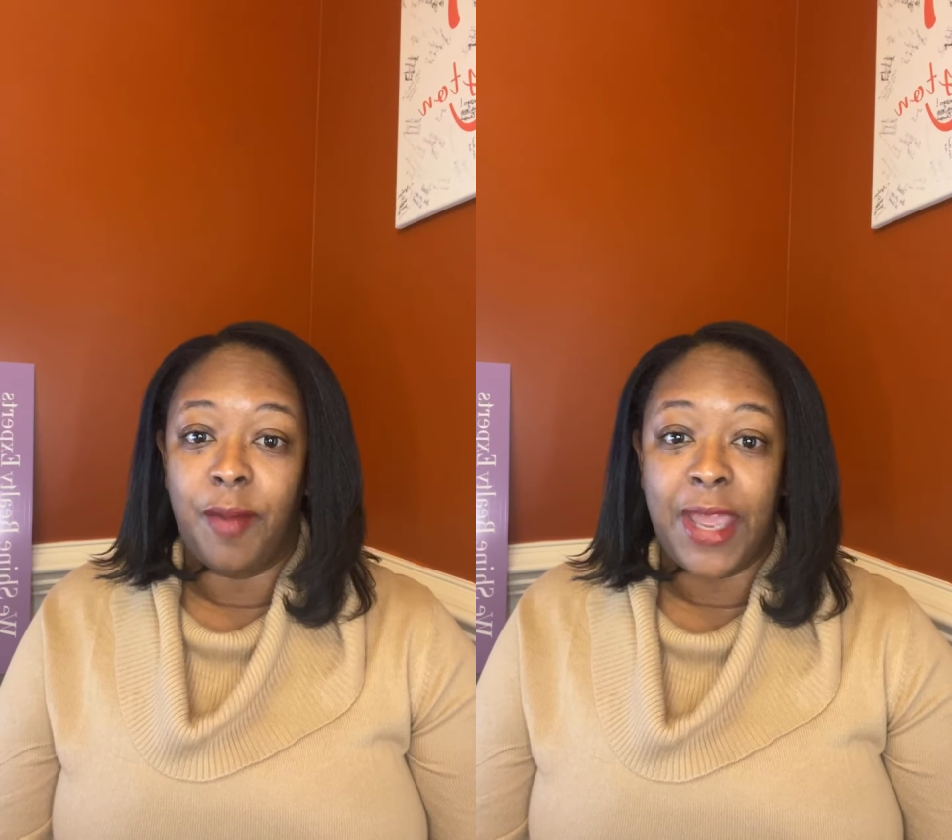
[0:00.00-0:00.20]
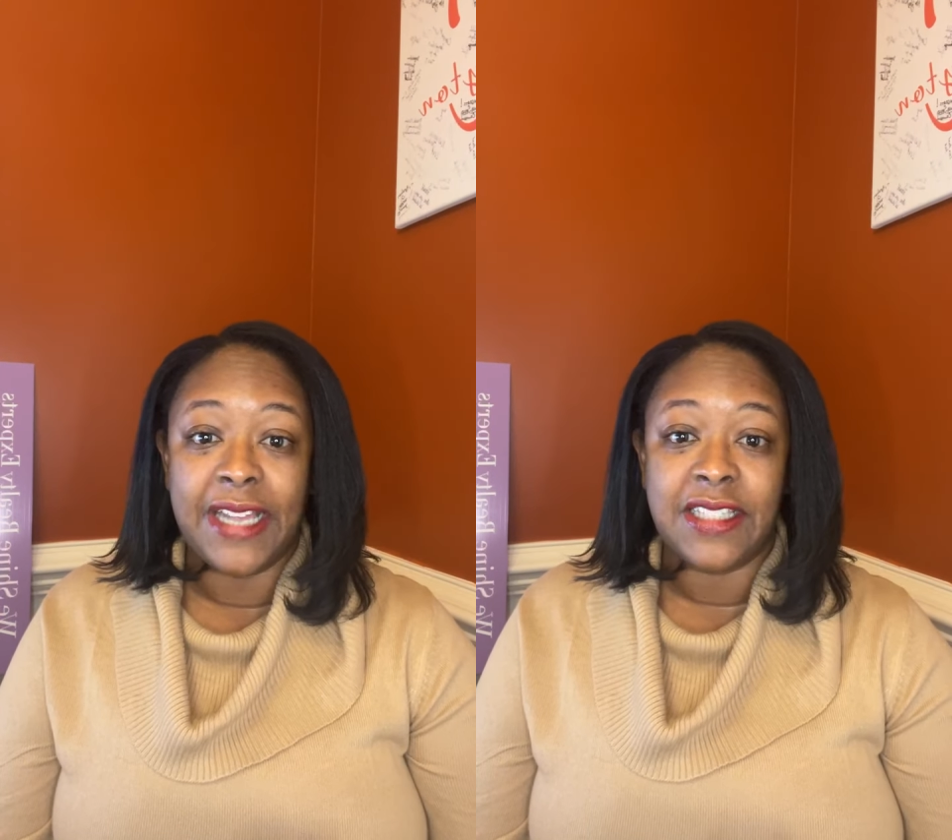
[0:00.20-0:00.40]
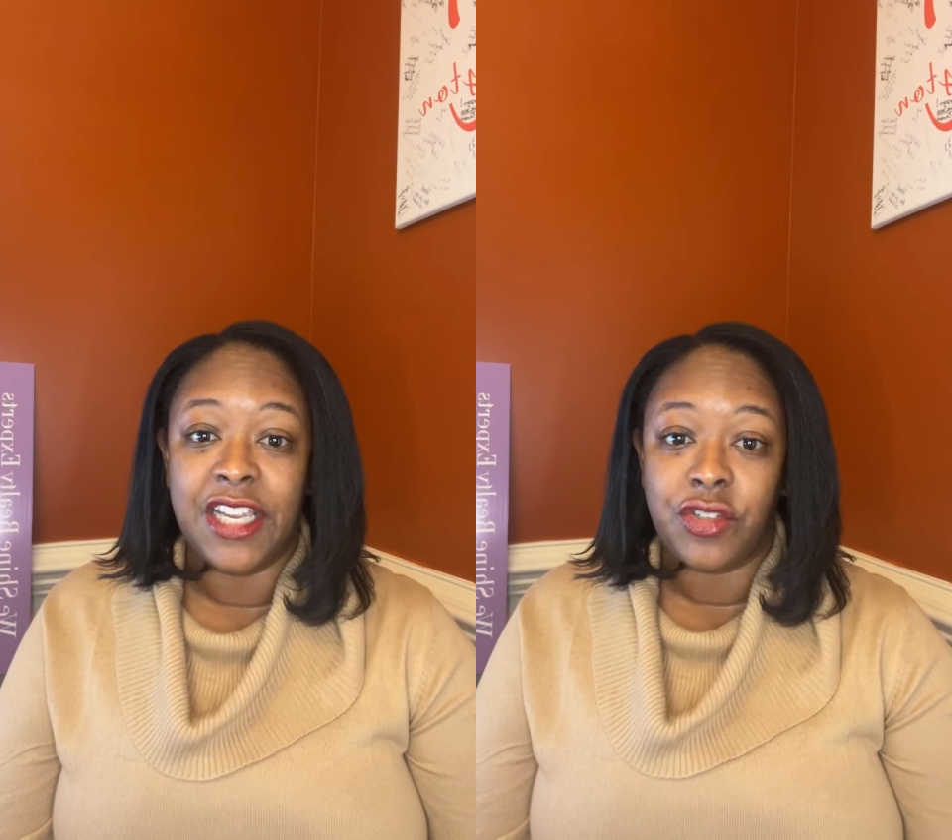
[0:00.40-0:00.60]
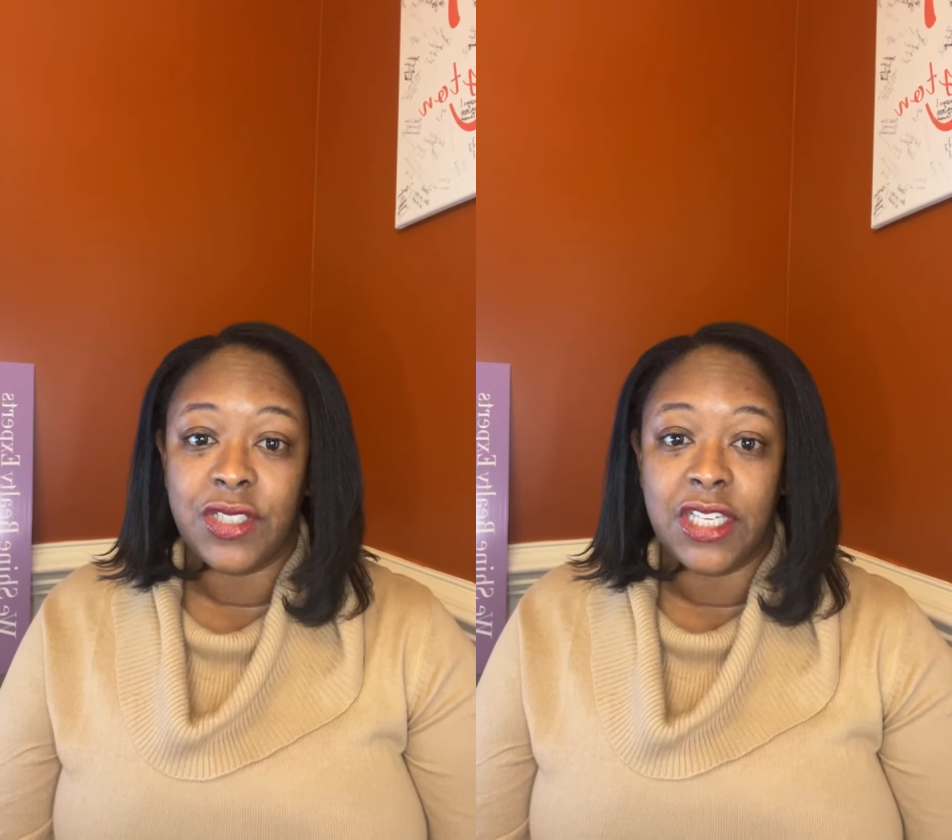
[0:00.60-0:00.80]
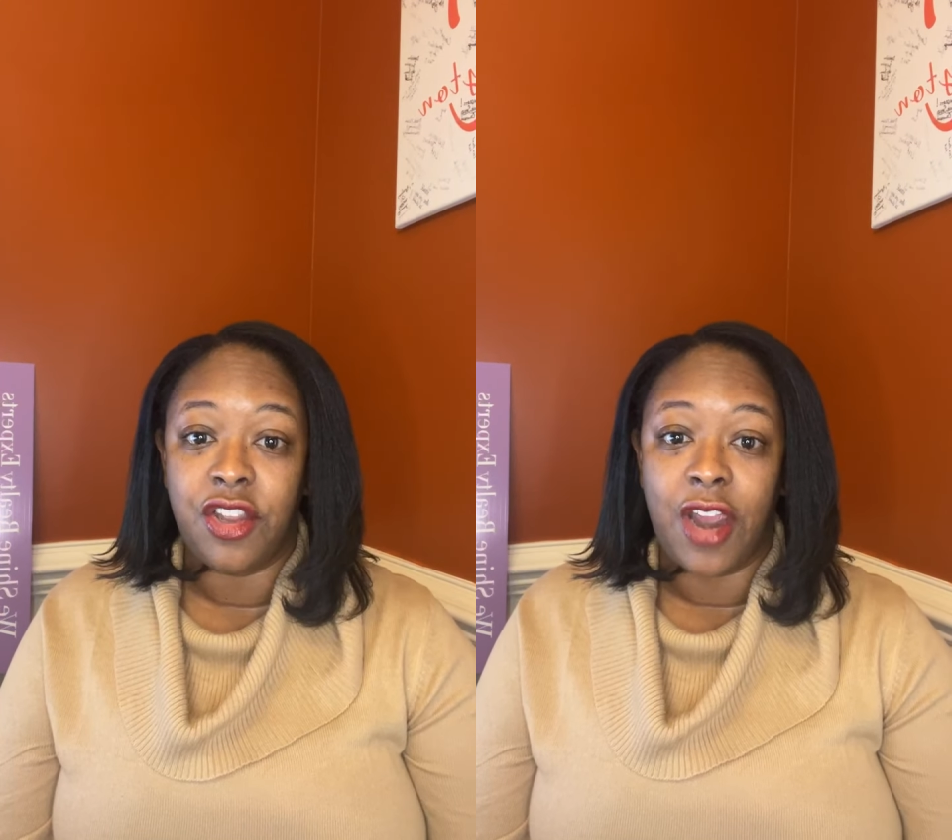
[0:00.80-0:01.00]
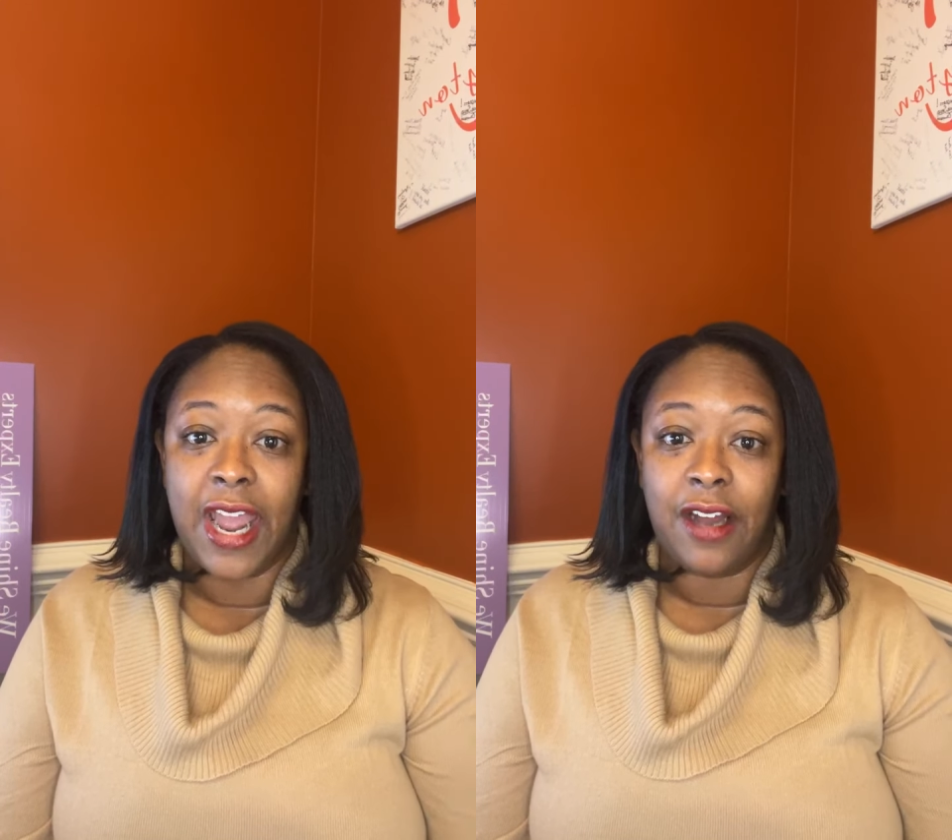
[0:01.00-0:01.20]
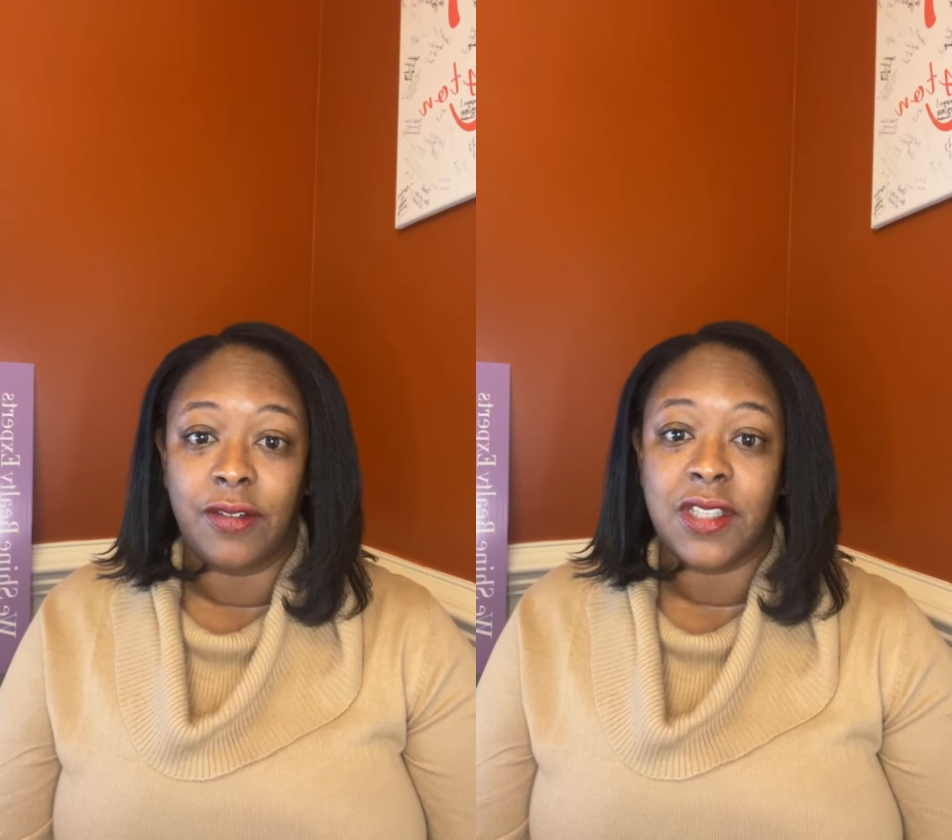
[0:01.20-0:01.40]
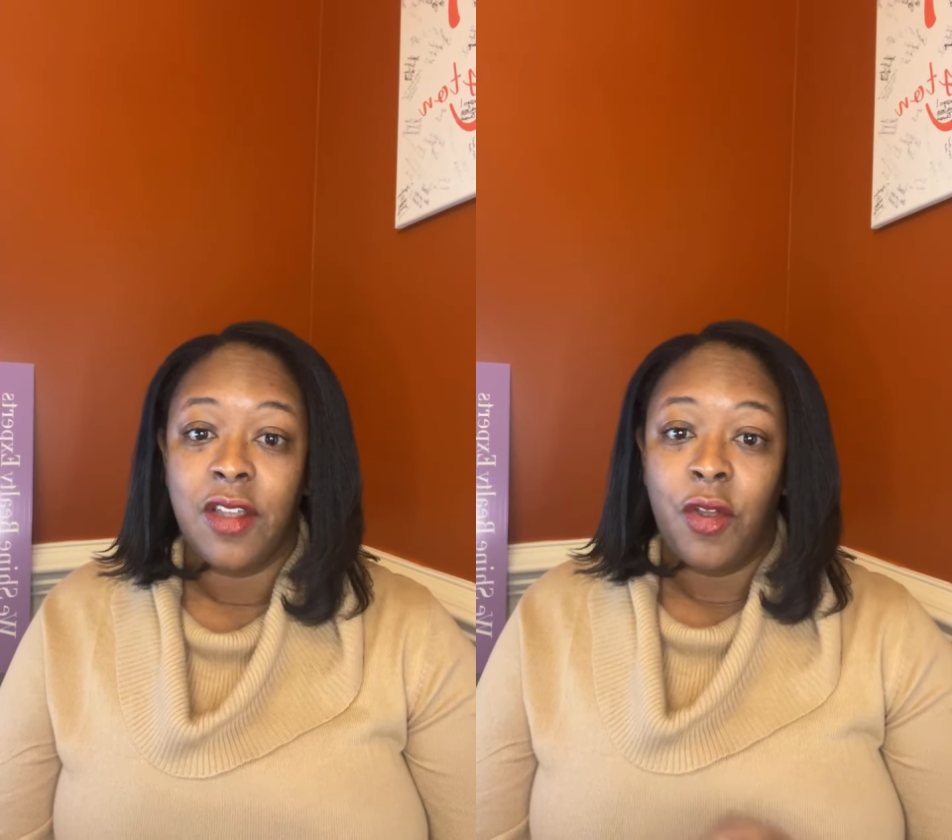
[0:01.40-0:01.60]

has interest in your house,